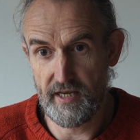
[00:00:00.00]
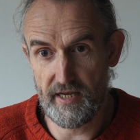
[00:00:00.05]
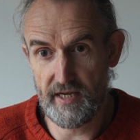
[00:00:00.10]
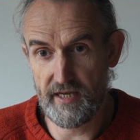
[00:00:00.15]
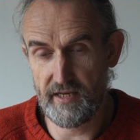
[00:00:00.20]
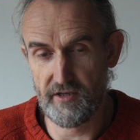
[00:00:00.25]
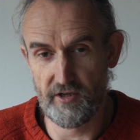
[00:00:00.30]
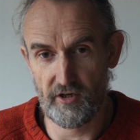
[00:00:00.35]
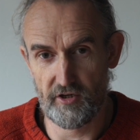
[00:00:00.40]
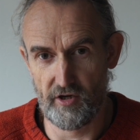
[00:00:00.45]

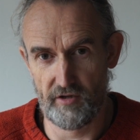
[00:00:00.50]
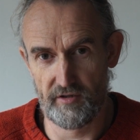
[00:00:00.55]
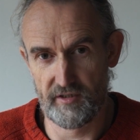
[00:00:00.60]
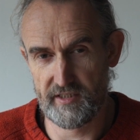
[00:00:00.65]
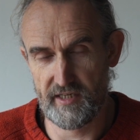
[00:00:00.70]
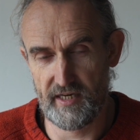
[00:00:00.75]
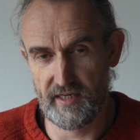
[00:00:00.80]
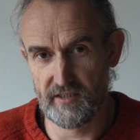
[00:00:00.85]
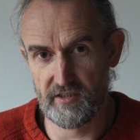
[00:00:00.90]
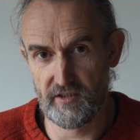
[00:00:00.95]
in the
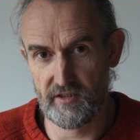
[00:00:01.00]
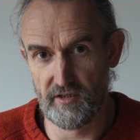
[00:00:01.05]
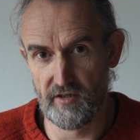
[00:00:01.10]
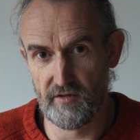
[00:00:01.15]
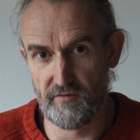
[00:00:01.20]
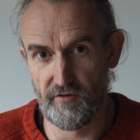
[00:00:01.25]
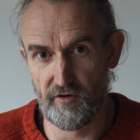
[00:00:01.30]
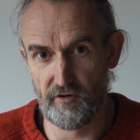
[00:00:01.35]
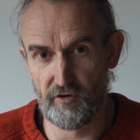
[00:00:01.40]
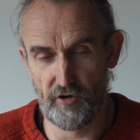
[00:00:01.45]
context
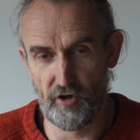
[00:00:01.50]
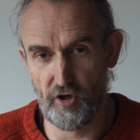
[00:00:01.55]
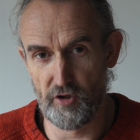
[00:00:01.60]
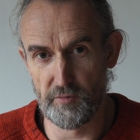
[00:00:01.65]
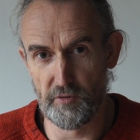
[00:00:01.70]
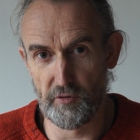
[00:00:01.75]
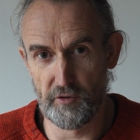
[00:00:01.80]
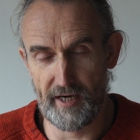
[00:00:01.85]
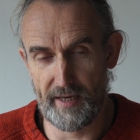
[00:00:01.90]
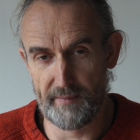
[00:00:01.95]
of a
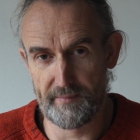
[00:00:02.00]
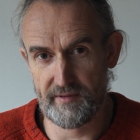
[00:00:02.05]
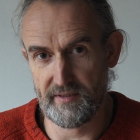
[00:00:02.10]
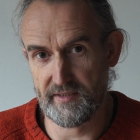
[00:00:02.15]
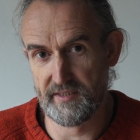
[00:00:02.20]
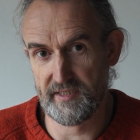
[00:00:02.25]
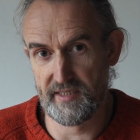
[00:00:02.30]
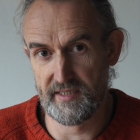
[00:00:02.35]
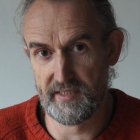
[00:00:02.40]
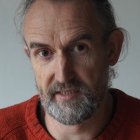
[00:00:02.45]
global
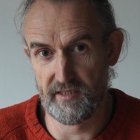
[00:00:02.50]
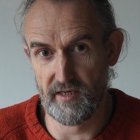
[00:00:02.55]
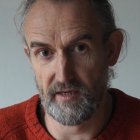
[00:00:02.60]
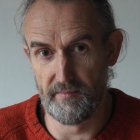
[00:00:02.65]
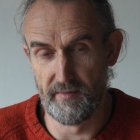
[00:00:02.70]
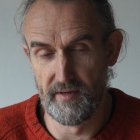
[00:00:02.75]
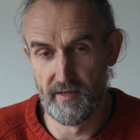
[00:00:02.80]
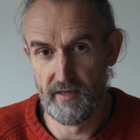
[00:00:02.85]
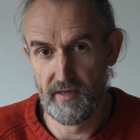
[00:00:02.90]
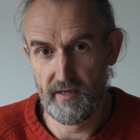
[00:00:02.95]
capitalist
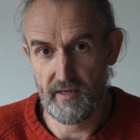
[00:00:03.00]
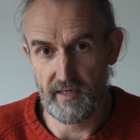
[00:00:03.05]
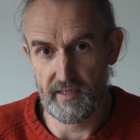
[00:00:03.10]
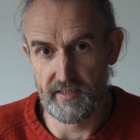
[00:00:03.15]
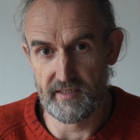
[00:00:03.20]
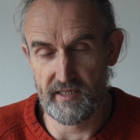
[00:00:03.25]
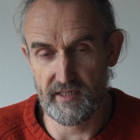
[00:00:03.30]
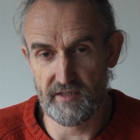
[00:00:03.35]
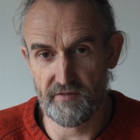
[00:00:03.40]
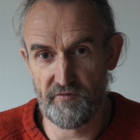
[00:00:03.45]
system
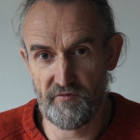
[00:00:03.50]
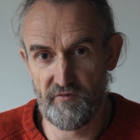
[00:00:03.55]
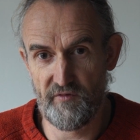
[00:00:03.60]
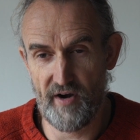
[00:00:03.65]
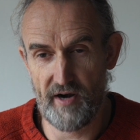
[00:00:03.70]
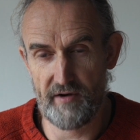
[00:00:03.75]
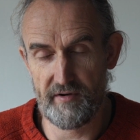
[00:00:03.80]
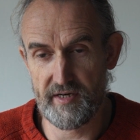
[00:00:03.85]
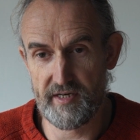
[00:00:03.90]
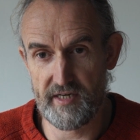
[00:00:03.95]
is that it's
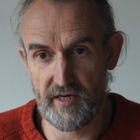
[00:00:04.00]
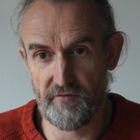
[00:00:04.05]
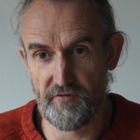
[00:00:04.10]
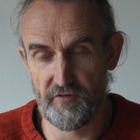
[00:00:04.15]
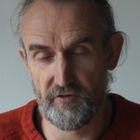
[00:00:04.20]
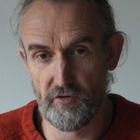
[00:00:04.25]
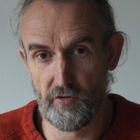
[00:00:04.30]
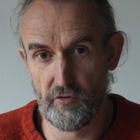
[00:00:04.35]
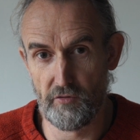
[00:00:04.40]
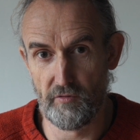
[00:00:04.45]
very
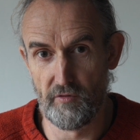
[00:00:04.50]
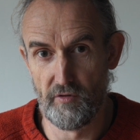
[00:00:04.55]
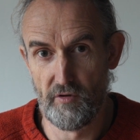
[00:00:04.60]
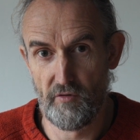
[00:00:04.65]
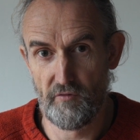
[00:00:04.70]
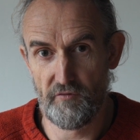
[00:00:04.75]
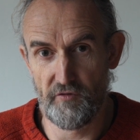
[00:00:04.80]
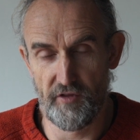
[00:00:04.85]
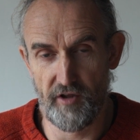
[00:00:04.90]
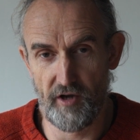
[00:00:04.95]
difficult
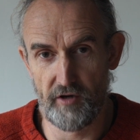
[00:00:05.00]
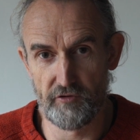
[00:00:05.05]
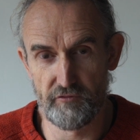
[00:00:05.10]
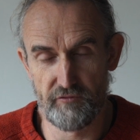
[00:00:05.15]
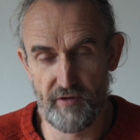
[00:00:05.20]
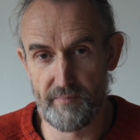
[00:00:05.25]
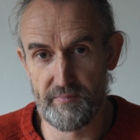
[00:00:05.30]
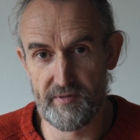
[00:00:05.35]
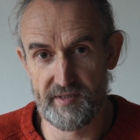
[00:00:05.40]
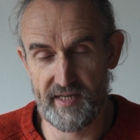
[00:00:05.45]
for
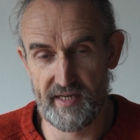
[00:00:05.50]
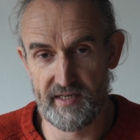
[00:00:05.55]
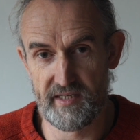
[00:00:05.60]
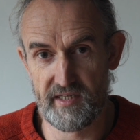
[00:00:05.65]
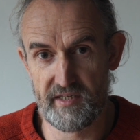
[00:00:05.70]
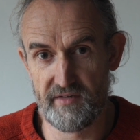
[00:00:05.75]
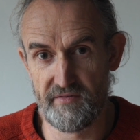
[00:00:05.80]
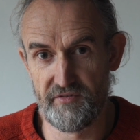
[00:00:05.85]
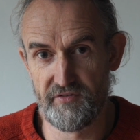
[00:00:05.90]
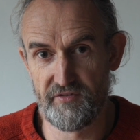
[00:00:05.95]
those
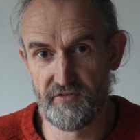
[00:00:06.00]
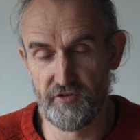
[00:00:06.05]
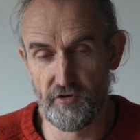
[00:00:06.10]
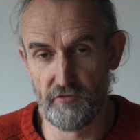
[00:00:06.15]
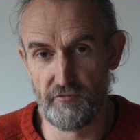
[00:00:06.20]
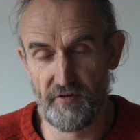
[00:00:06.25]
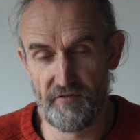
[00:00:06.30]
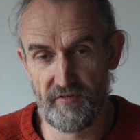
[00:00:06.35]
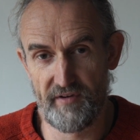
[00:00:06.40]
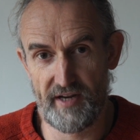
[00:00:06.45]
representatives to
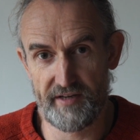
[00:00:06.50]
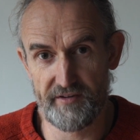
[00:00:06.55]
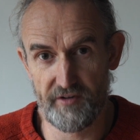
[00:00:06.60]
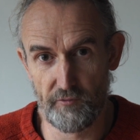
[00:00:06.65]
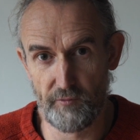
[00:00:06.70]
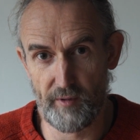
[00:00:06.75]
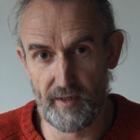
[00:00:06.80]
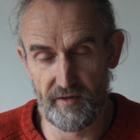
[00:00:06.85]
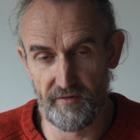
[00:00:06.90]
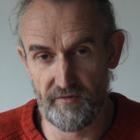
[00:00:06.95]
reflect the
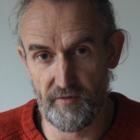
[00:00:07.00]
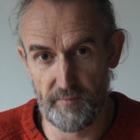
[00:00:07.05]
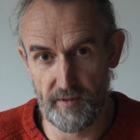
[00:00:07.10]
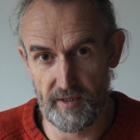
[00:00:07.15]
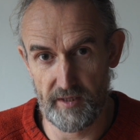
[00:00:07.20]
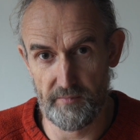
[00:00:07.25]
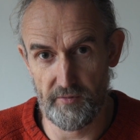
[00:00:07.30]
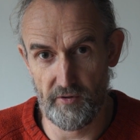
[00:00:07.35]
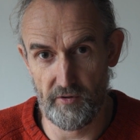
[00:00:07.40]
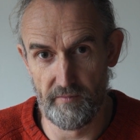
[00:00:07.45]
will of the
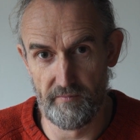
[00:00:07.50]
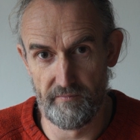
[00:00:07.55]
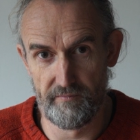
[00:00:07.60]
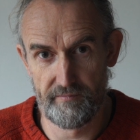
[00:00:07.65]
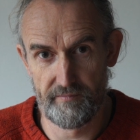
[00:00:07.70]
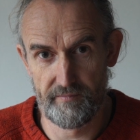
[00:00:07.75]
people.